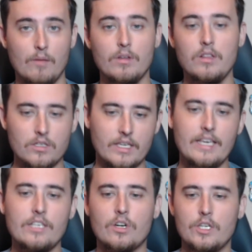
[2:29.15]
but looks like
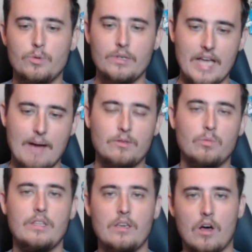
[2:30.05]
he's starting to adapt to what the